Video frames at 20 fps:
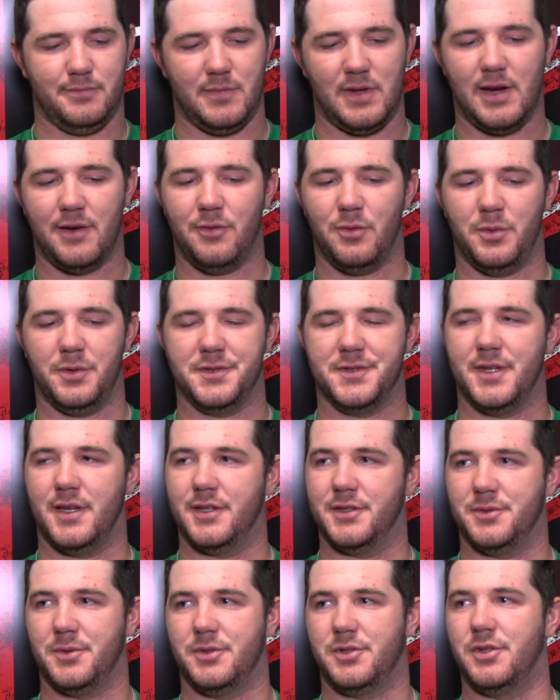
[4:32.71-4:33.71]
everyone
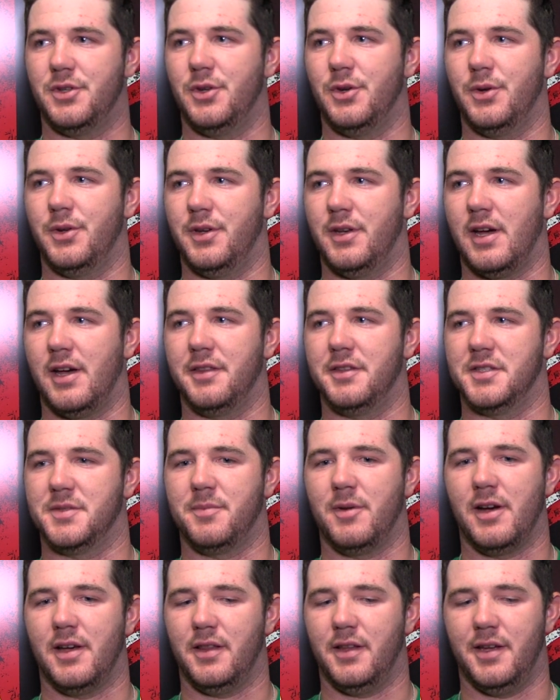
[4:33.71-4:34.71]
says what you're doing, not in the
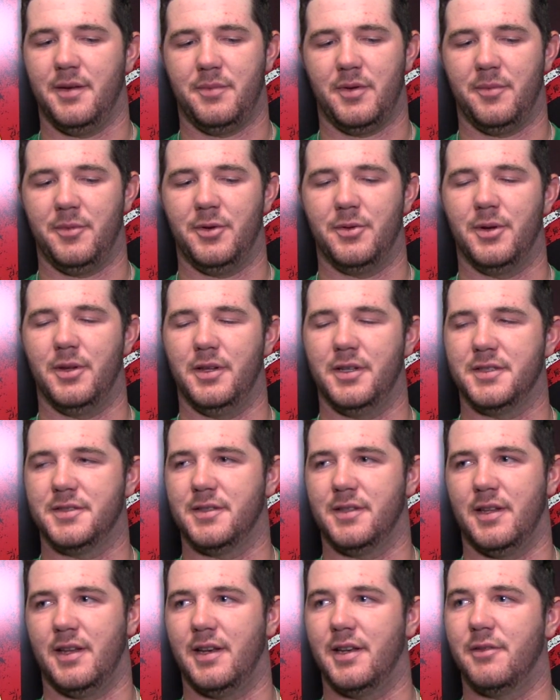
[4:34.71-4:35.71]
spotlight. But I mean,
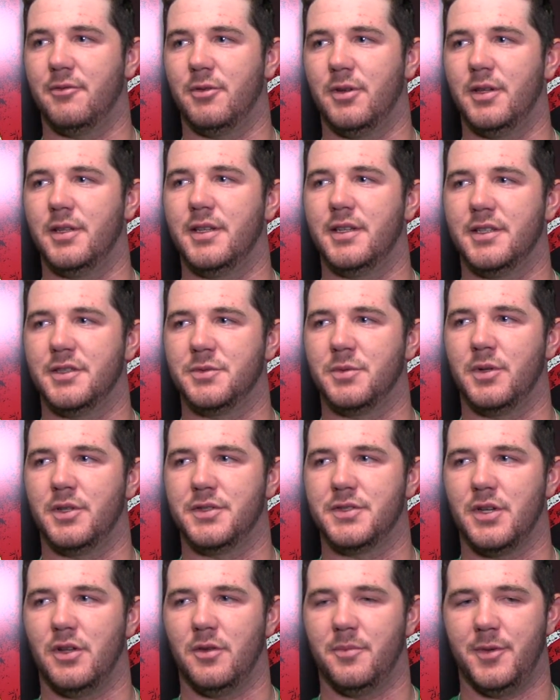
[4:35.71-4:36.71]
realistically, that it really is what
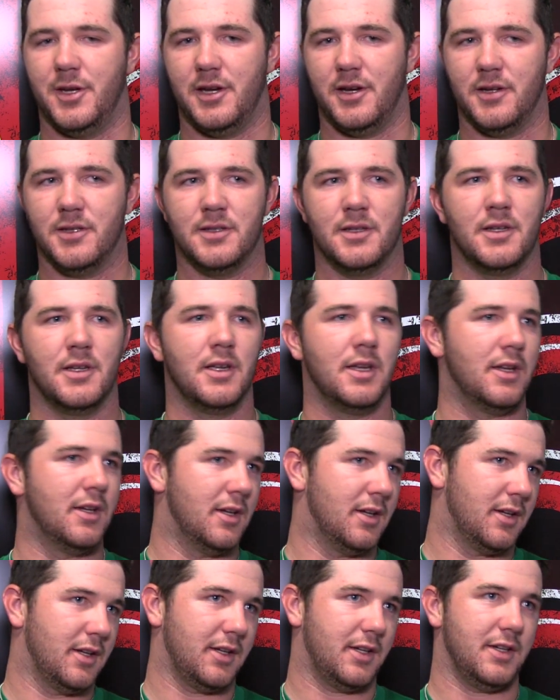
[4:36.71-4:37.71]
it's all about.
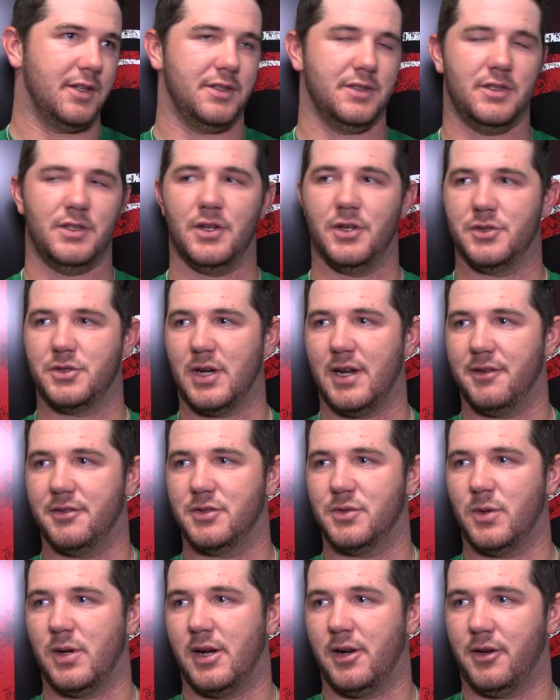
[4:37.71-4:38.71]
Because, you know,
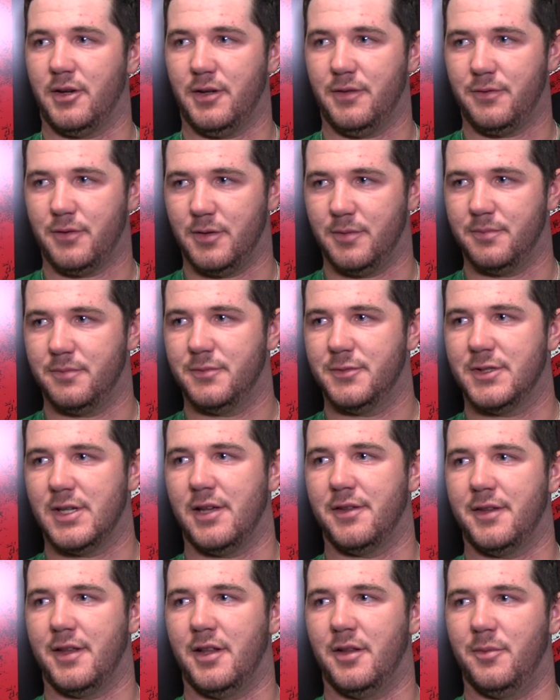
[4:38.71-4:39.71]
Travis Swaggerty from
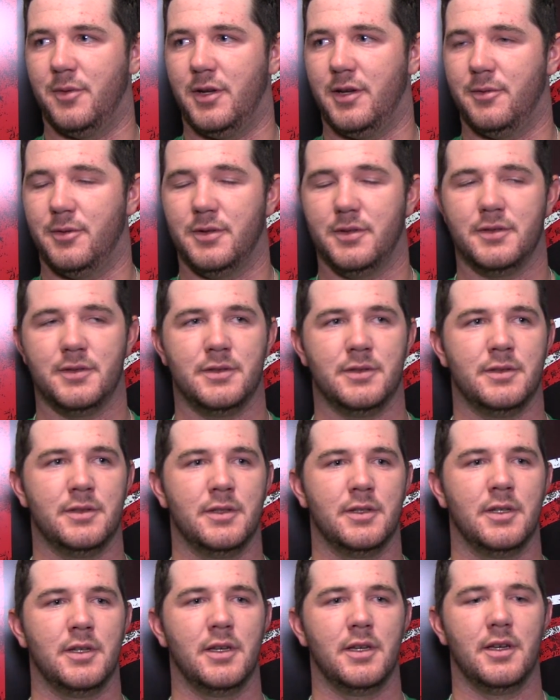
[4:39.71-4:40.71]
South Alabama,
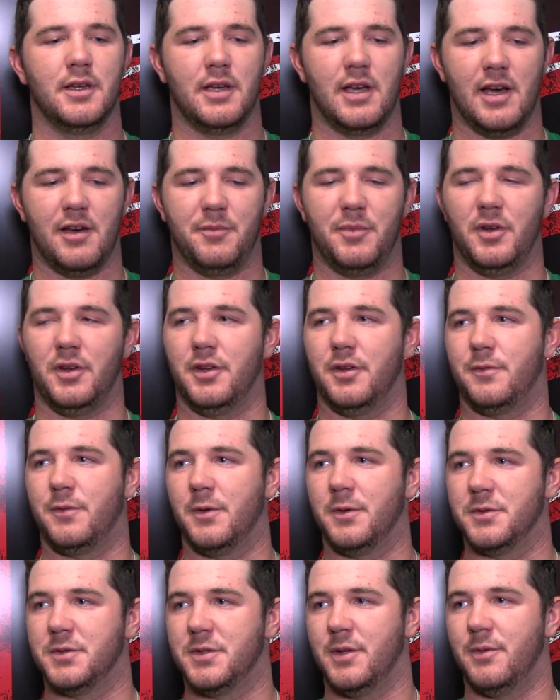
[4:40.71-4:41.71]
I've been good
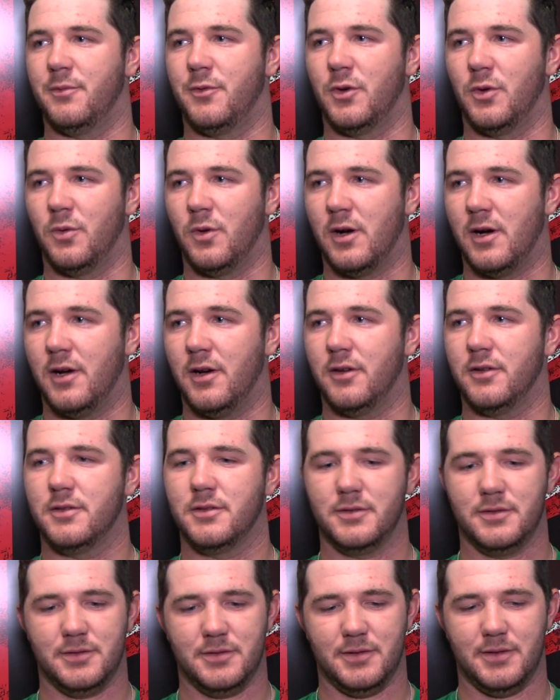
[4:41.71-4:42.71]
friends with him for a while.
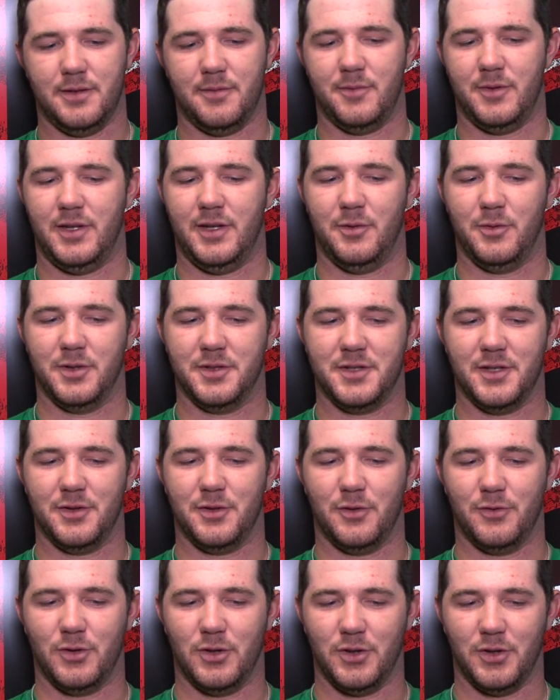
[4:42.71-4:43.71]
I mean, he went 10th
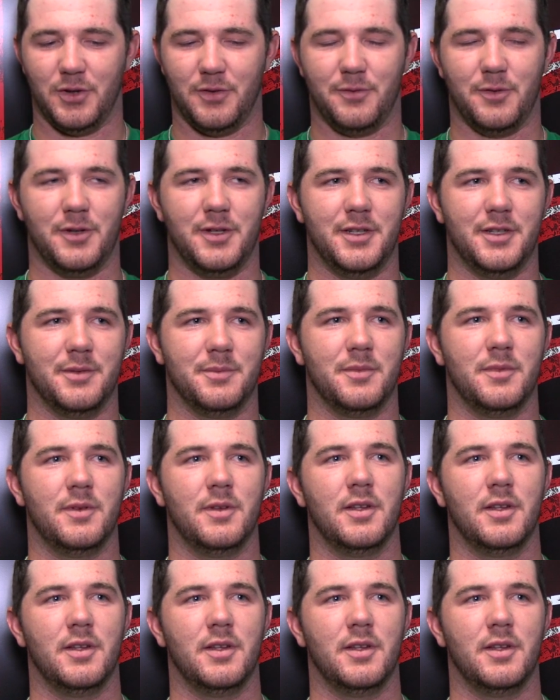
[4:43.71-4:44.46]
overall, good for him.